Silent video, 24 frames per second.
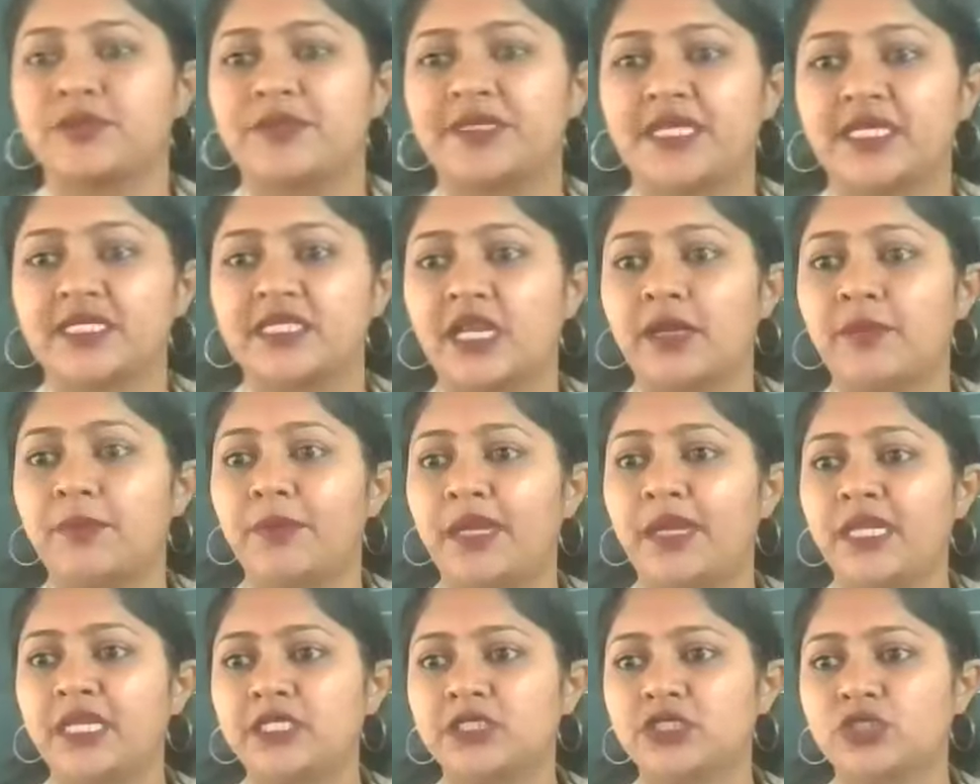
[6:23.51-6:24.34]
Because there are
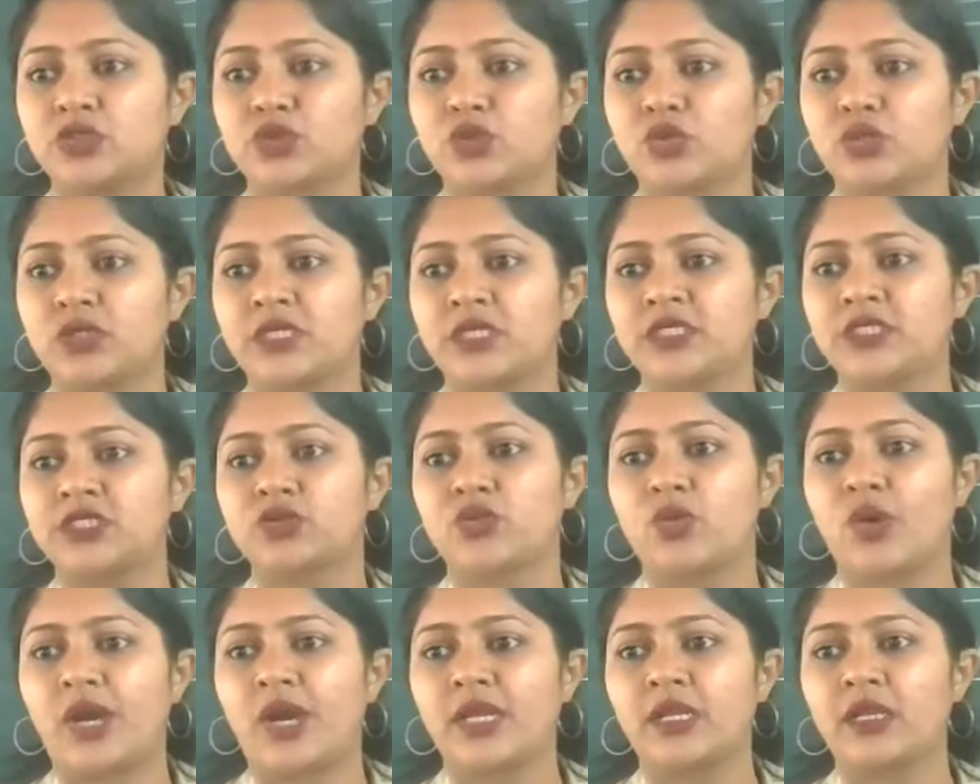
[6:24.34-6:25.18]
many students
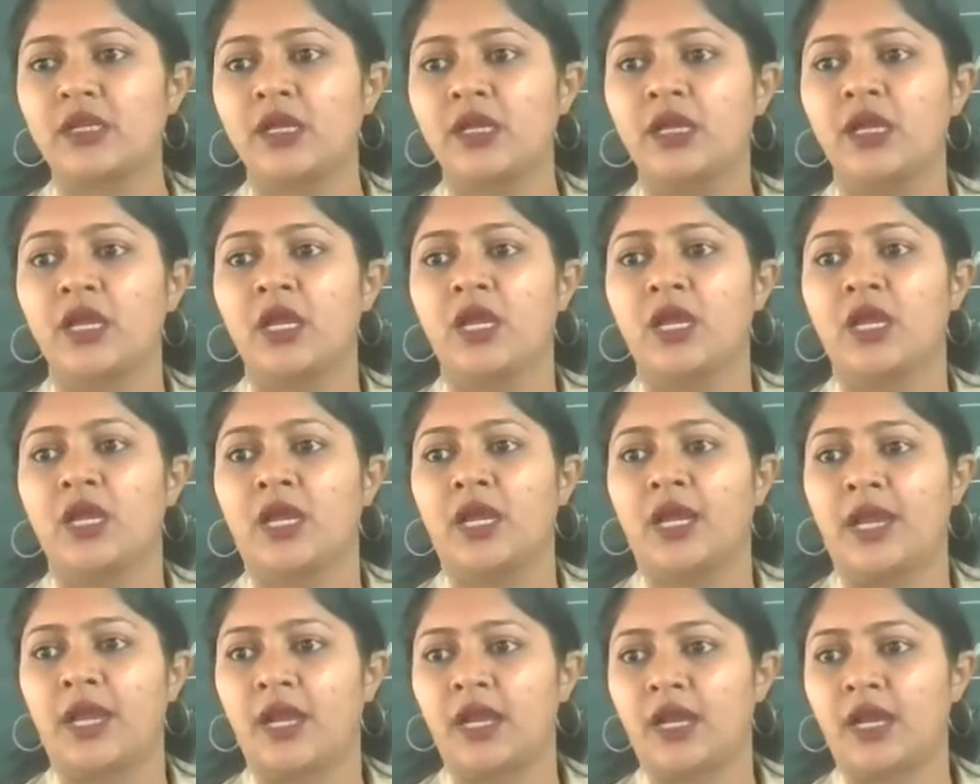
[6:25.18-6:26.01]
who
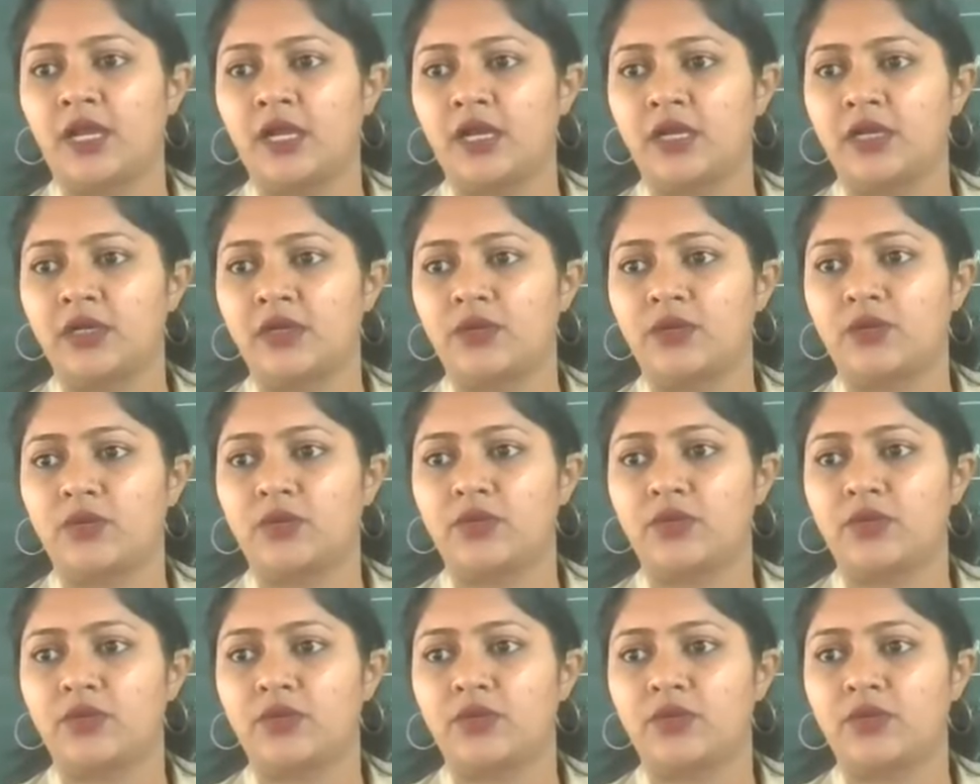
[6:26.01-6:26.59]
are